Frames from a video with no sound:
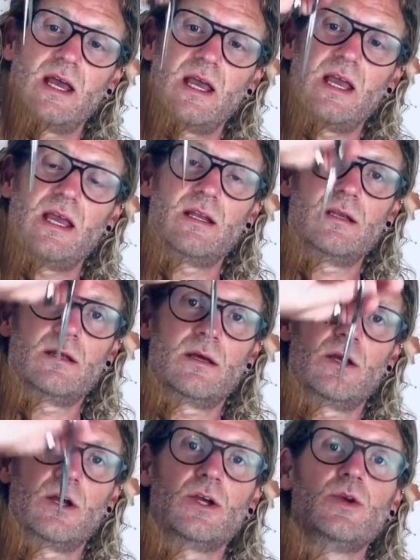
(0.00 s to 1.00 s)
in,
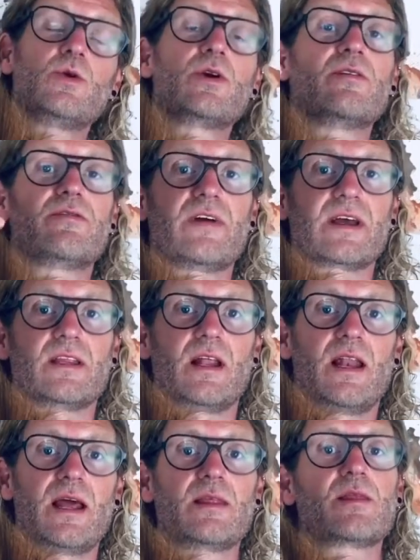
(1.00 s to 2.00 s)
you can affect the
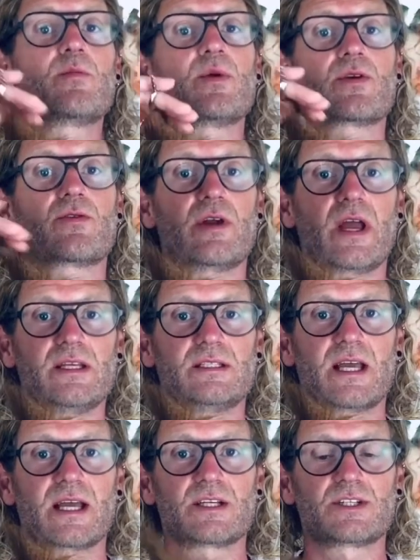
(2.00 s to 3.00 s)
length but create
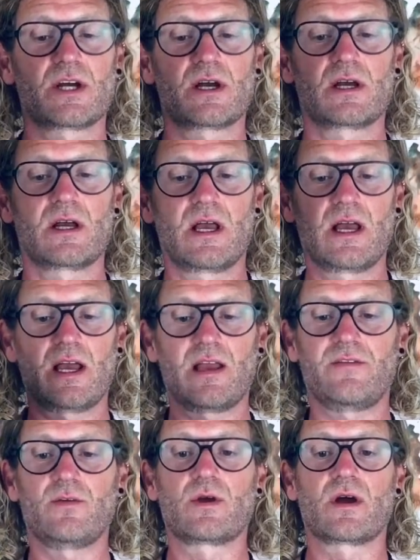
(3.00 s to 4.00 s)
texture.
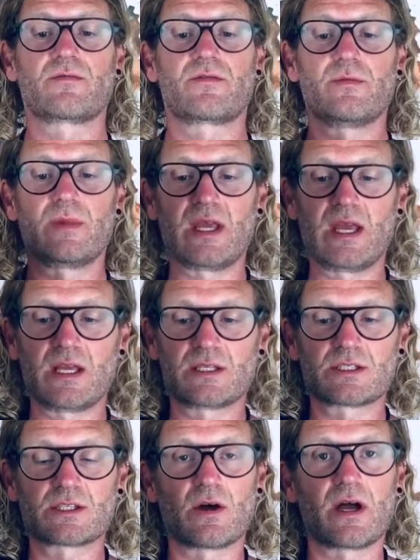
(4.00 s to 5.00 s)
If you come from the
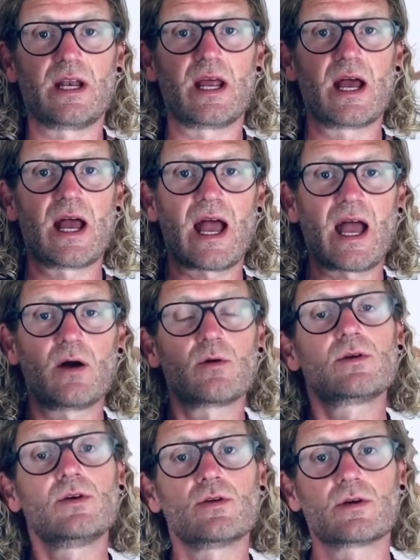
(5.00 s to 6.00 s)
inside out,
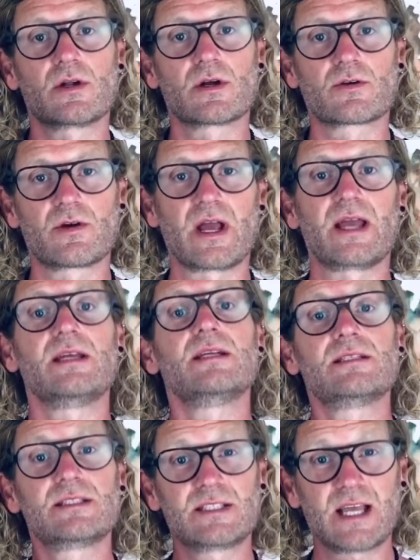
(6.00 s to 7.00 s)
you're going to create
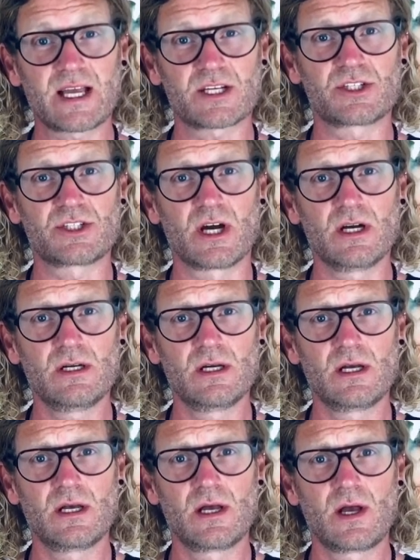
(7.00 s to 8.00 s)
texture
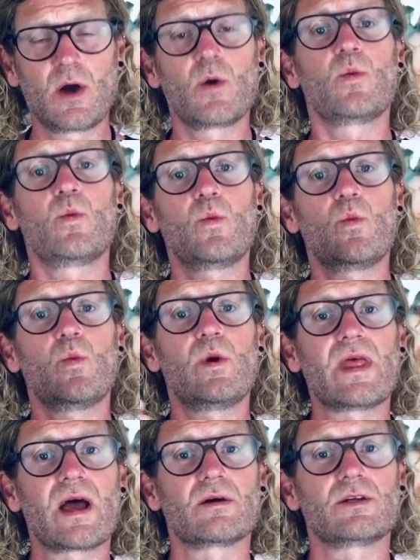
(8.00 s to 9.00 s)

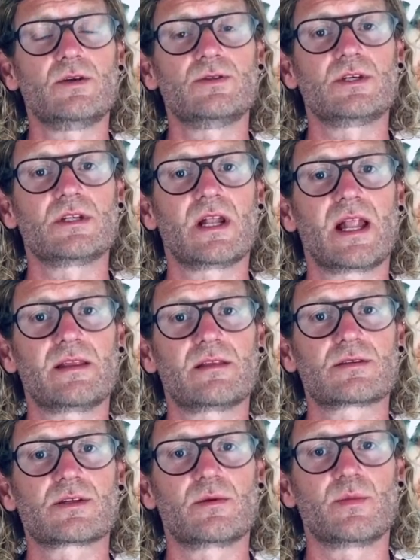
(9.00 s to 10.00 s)
without using the length
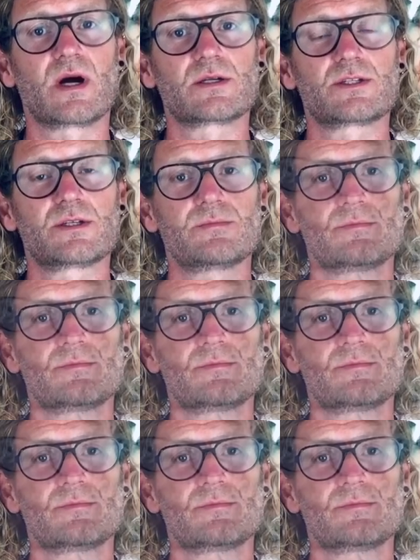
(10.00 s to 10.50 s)
so much.